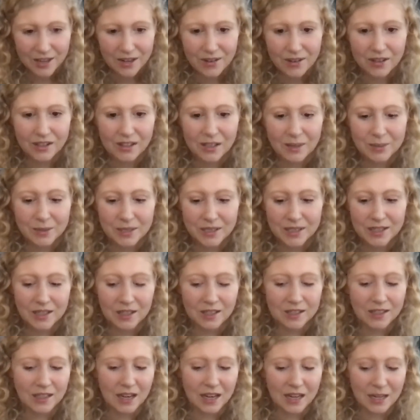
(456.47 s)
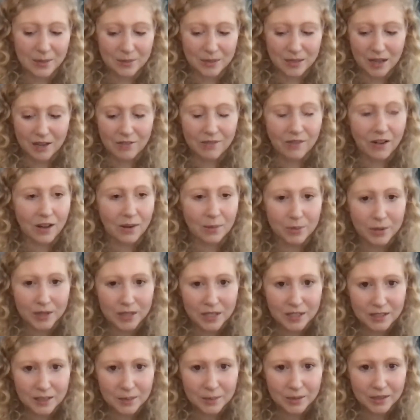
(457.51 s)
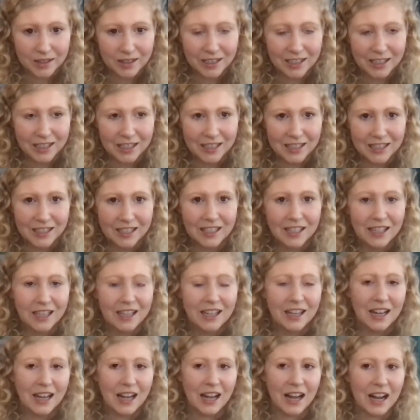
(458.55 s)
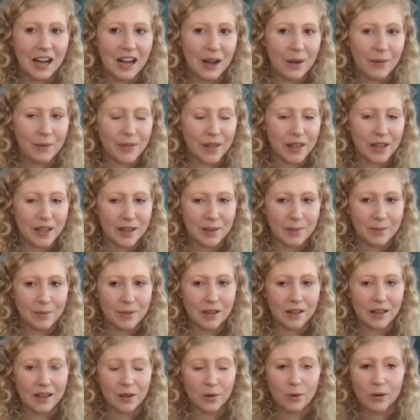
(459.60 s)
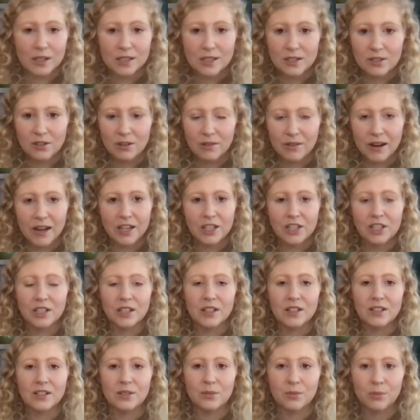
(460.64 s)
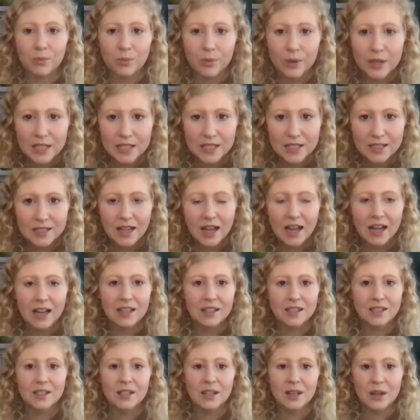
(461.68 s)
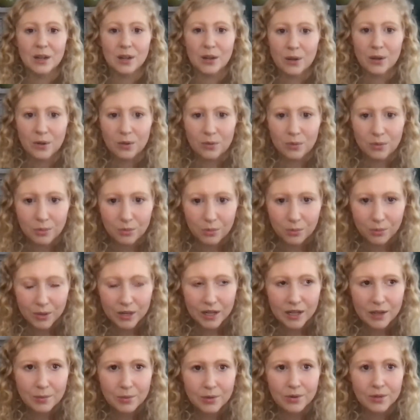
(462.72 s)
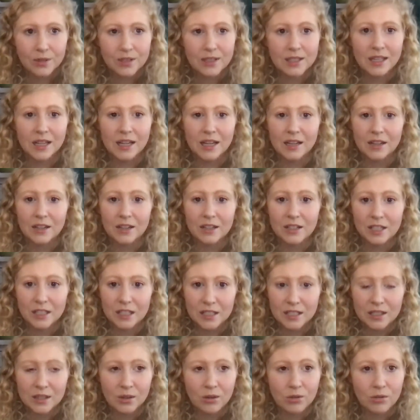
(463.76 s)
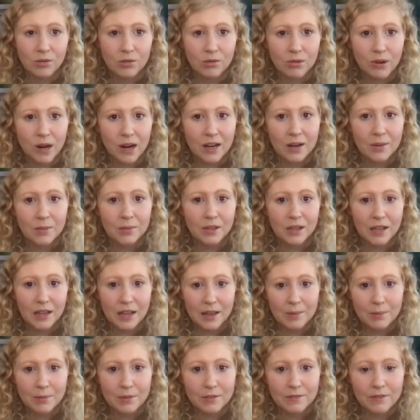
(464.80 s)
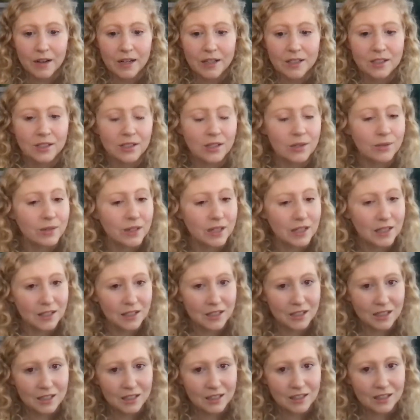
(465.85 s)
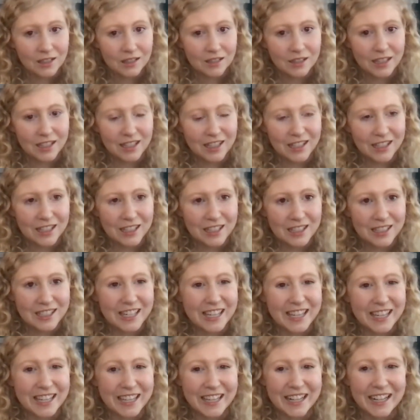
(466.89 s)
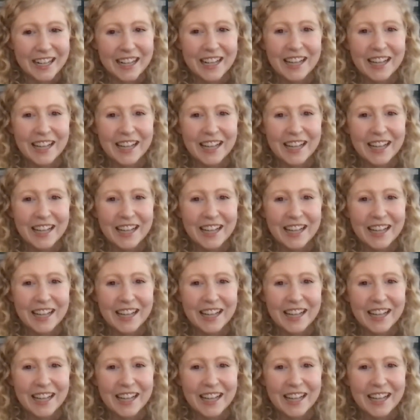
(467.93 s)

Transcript: You know, eclipses are times of unpredictability. Um, they can be like course corrections, resets, reboots. The energy is incredibly amplified. So you want to take it easy.